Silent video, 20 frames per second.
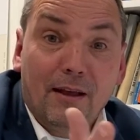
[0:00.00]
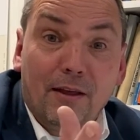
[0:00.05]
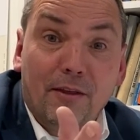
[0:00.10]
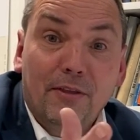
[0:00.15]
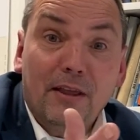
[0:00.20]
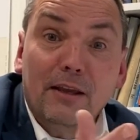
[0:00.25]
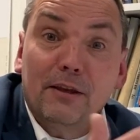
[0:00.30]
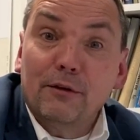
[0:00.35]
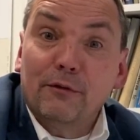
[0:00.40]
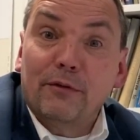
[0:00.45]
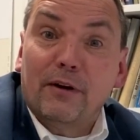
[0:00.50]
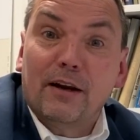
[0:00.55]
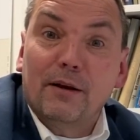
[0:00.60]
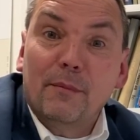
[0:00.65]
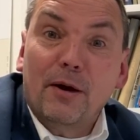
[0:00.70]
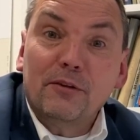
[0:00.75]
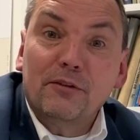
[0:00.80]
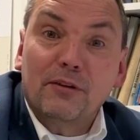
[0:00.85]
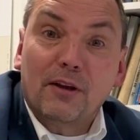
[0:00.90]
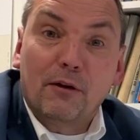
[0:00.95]
Thank you very
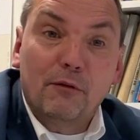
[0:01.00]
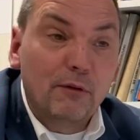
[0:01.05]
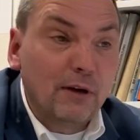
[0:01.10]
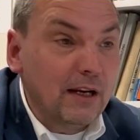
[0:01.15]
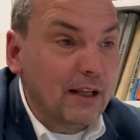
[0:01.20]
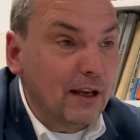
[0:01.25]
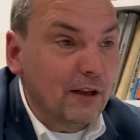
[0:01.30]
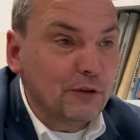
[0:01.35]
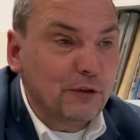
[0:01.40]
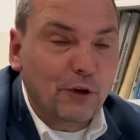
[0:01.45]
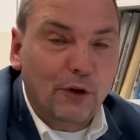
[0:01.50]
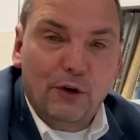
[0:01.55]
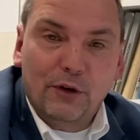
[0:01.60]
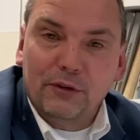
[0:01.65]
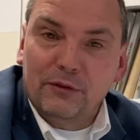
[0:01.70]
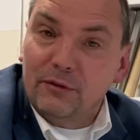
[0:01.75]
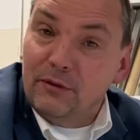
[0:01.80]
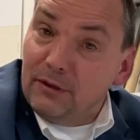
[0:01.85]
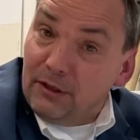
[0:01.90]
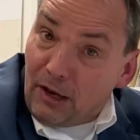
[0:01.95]
much. I really enjoyed.